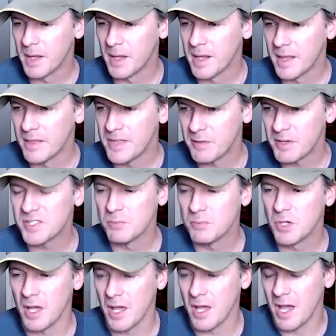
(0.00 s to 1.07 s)
There is some
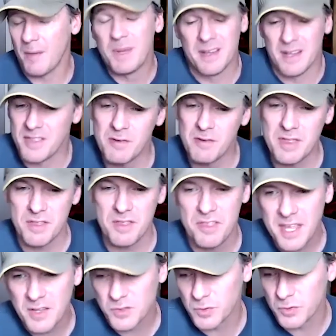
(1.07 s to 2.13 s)
good. I mean, the thing
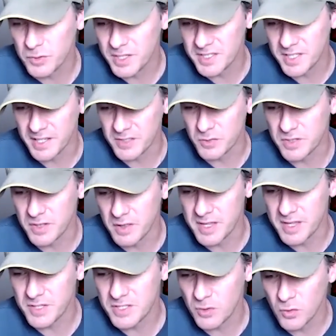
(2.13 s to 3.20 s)
is with all these things is there
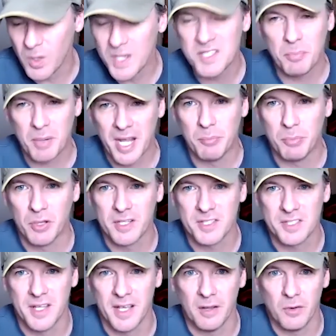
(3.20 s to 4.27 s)
is always a playbook,
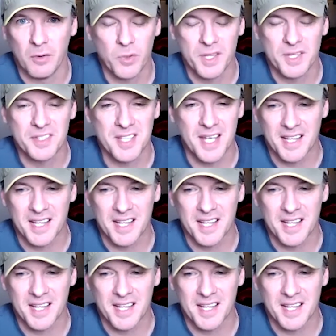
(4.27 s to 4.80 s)
isn't there, within SaaS?